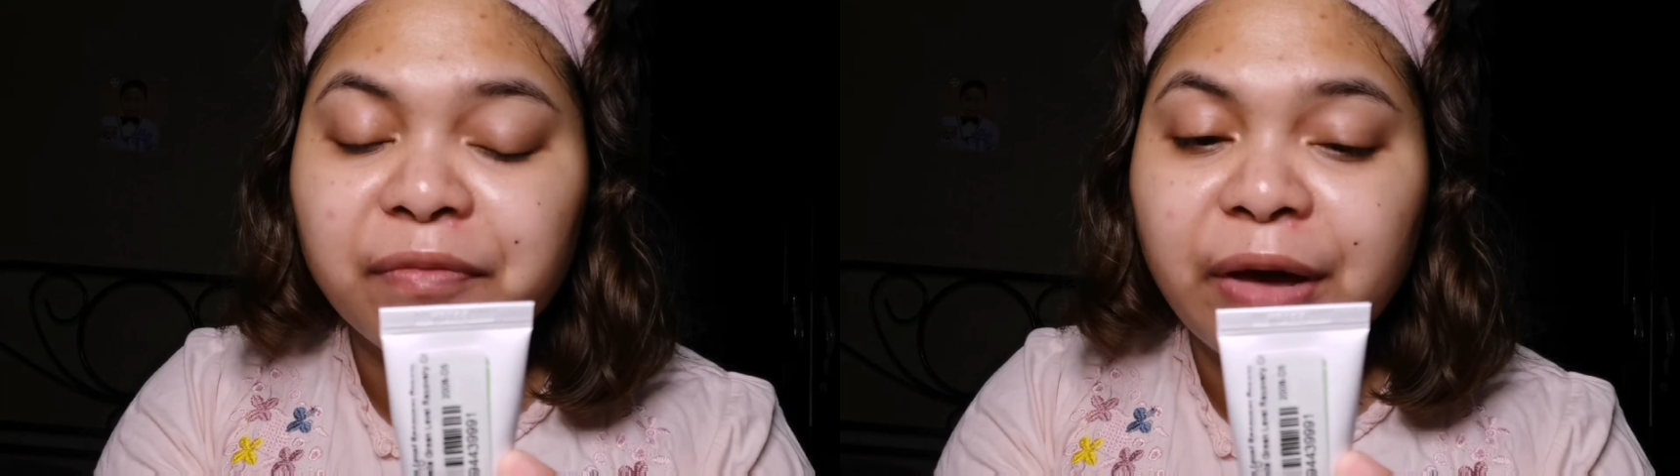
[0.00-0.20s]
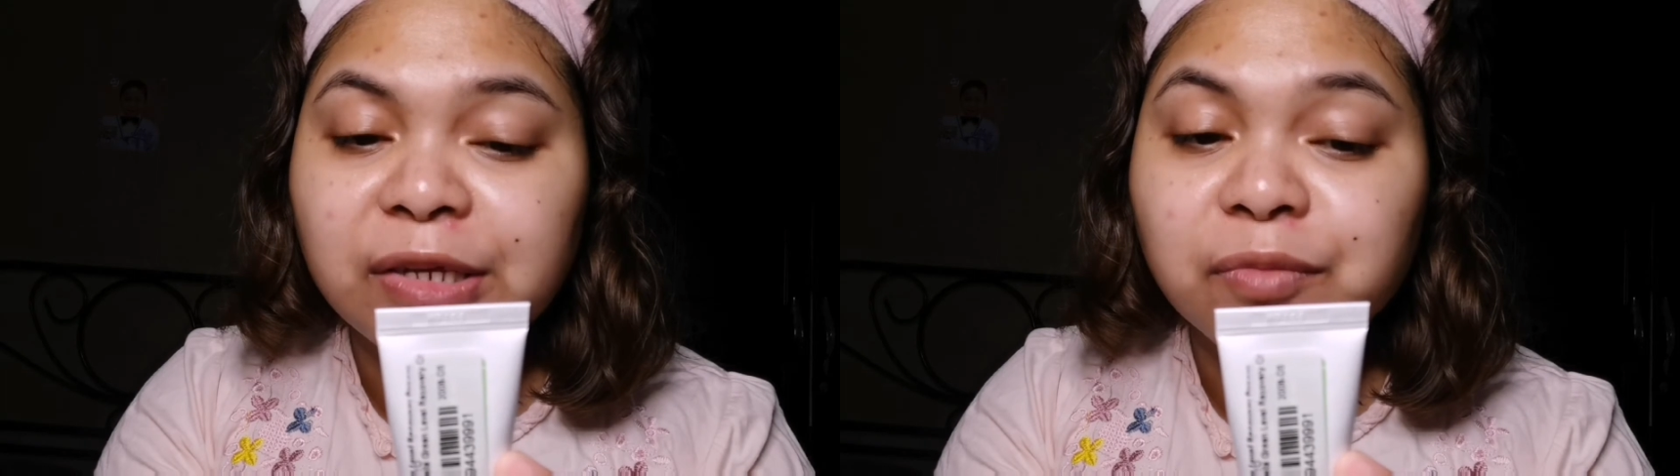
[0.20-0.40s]

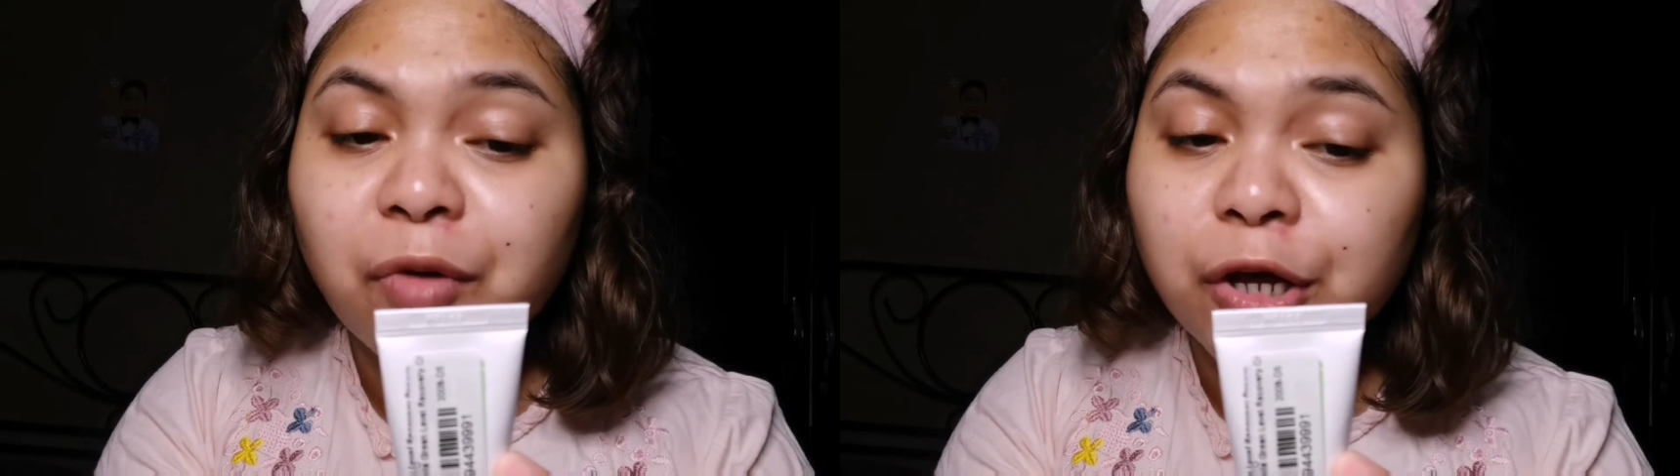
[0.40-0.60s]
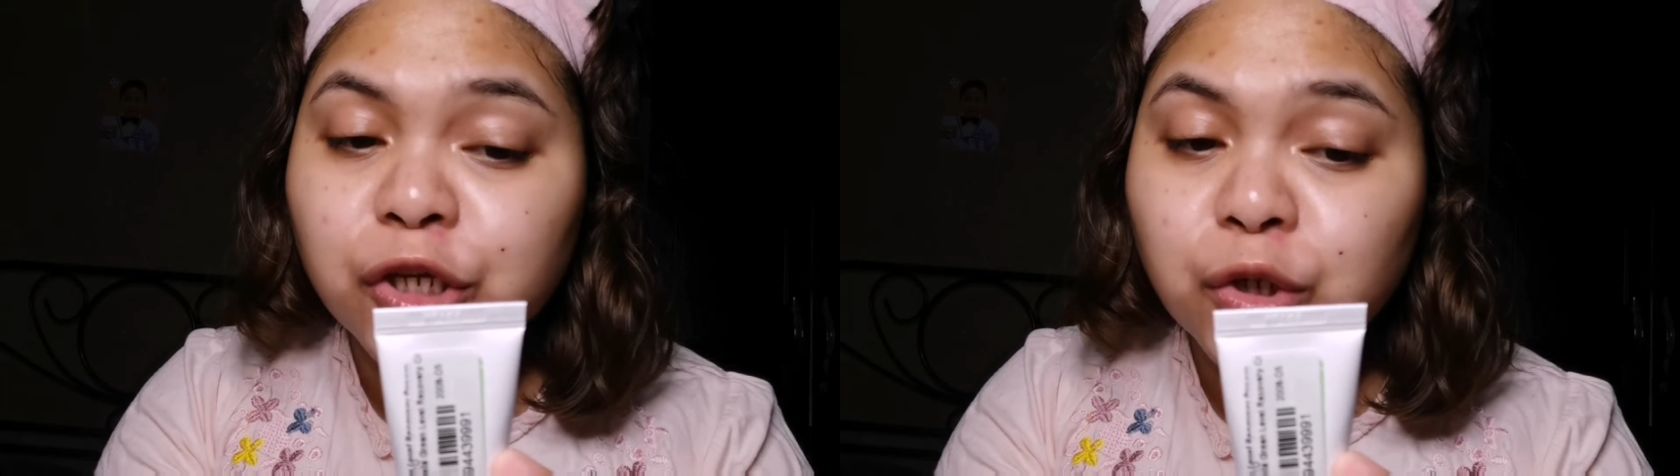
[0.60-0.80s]
provides
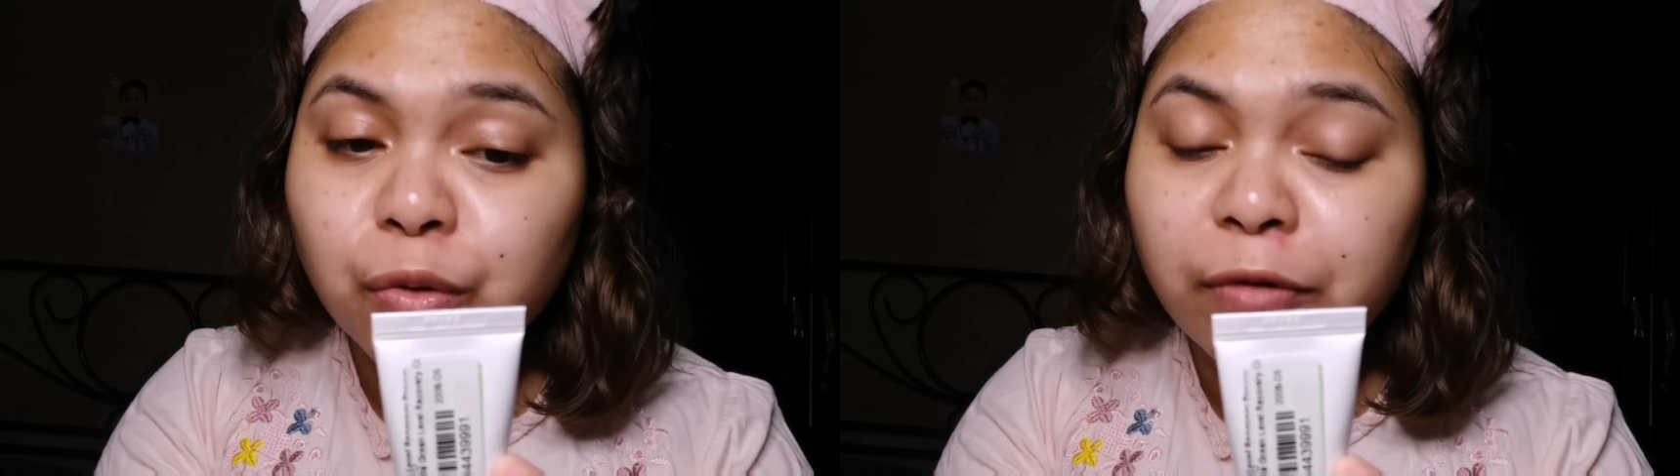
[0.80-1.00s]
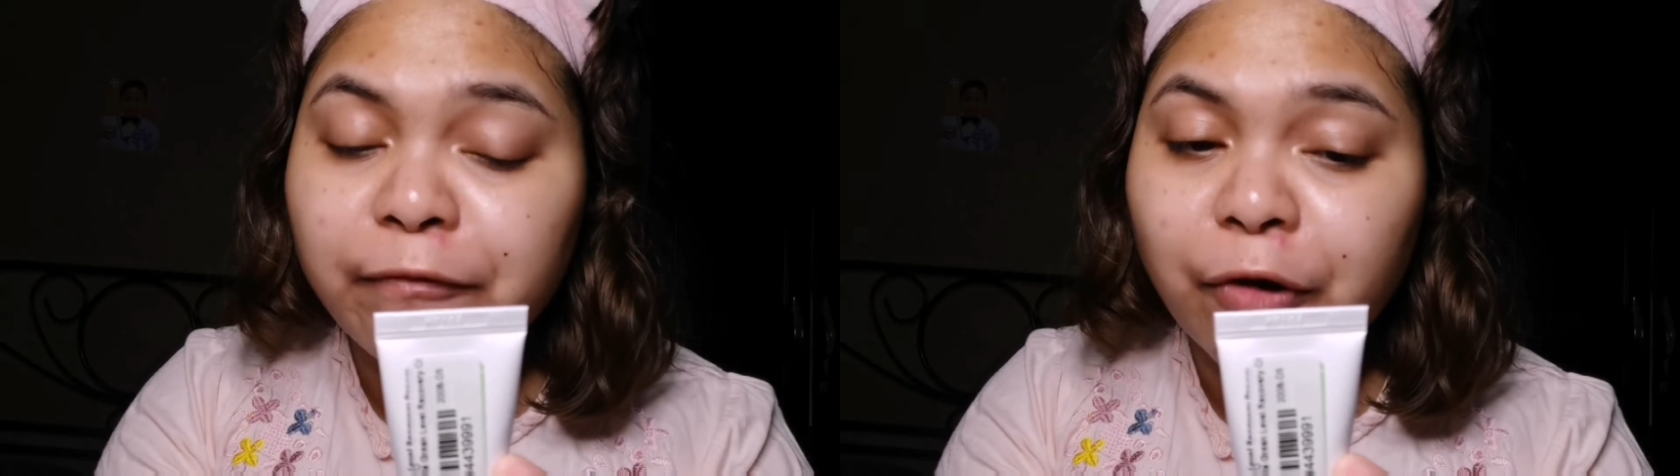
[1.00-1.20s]

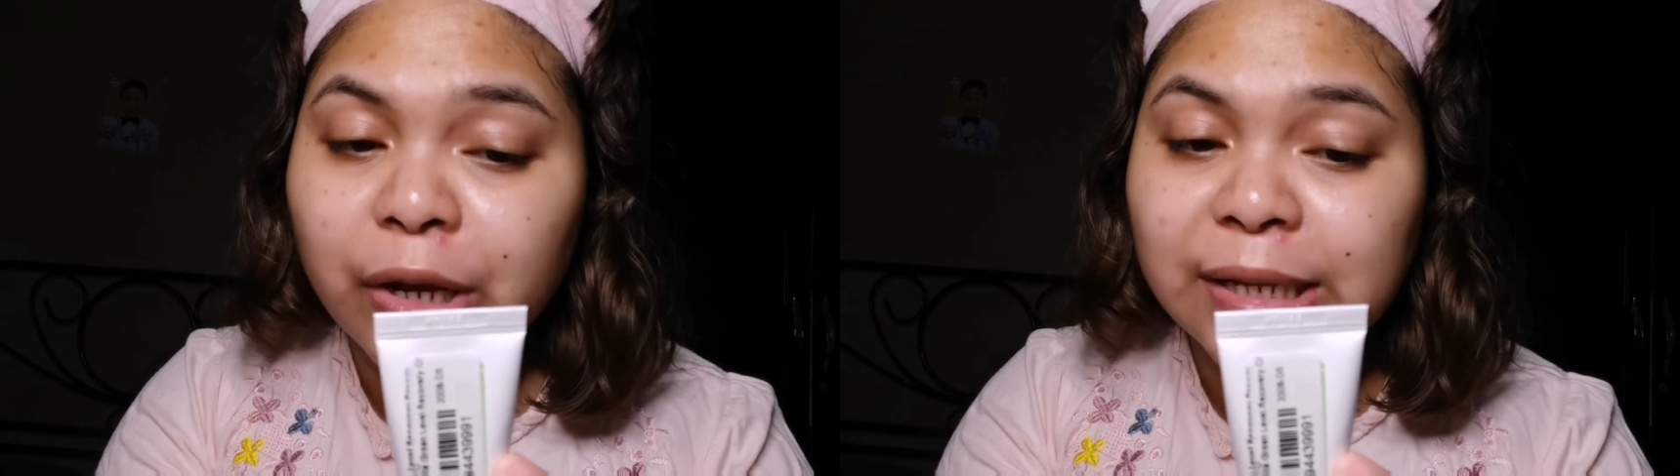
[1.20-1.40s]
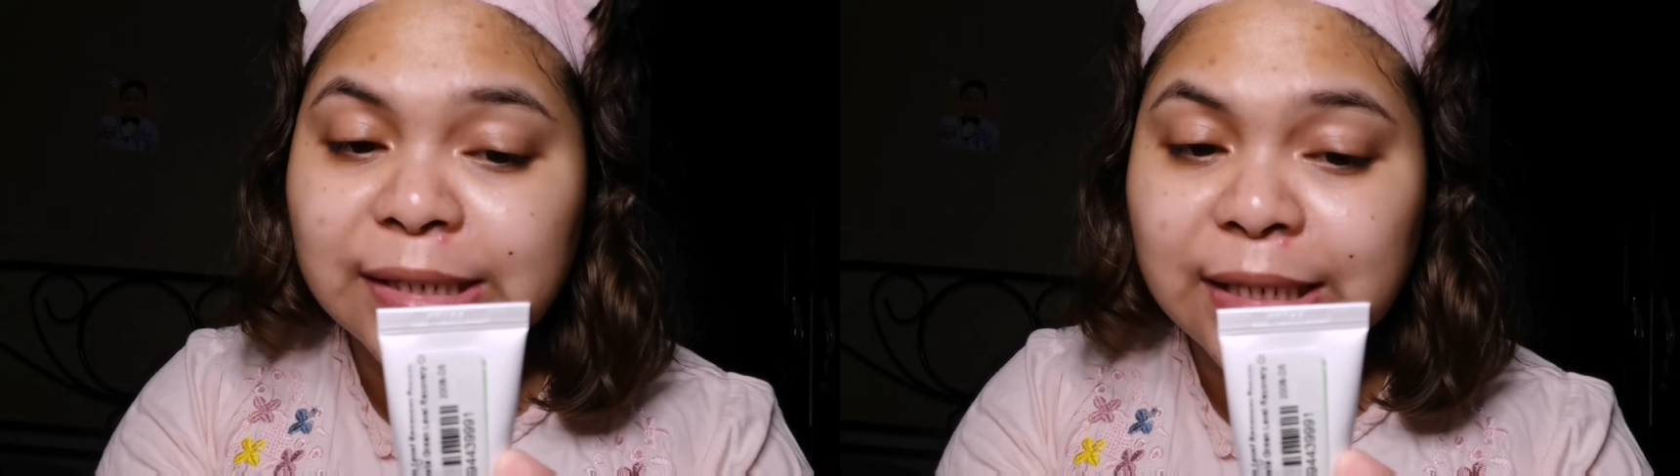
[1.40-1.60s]
moisture for
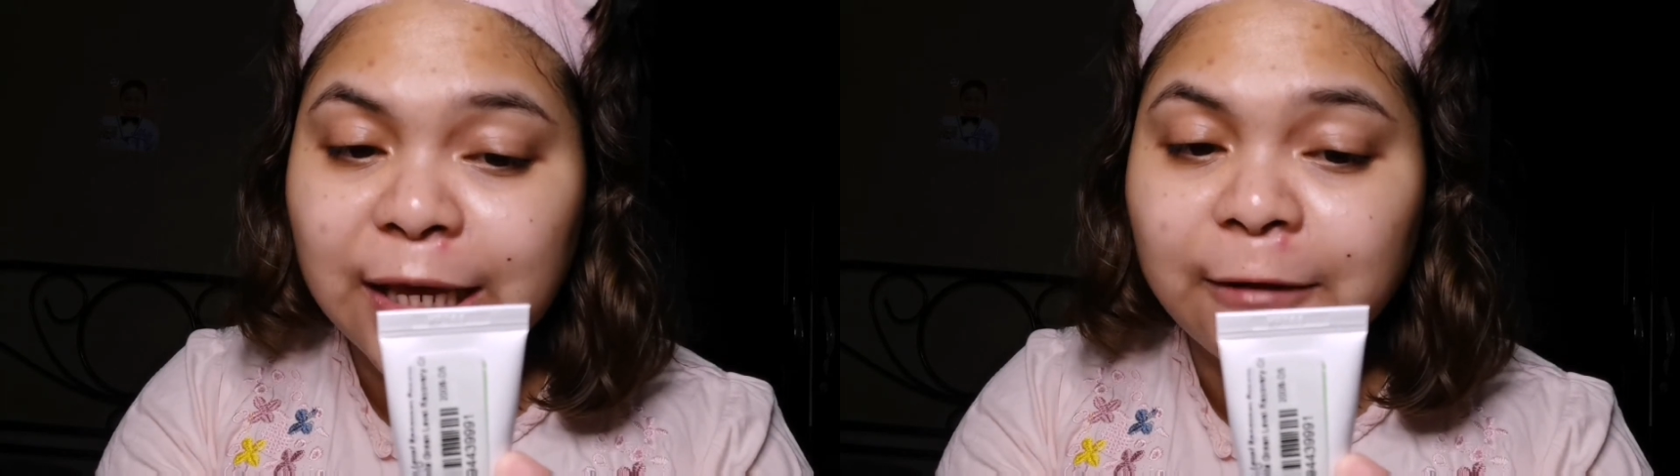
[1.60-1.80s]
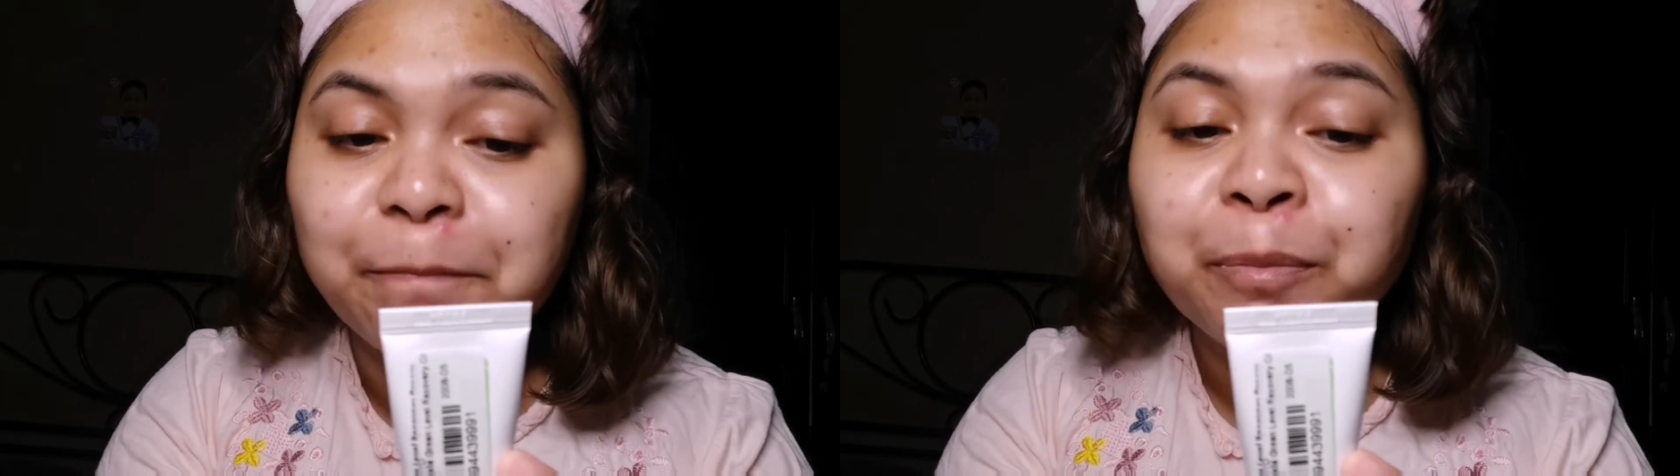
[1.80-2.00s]
the
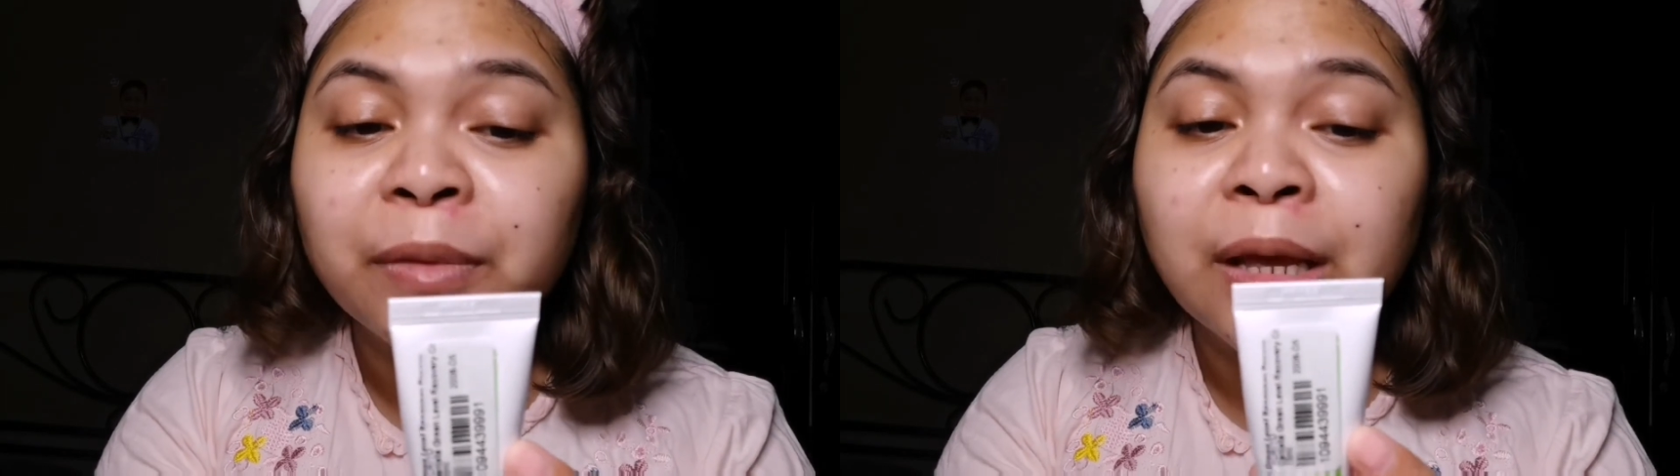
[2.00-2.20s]
skin,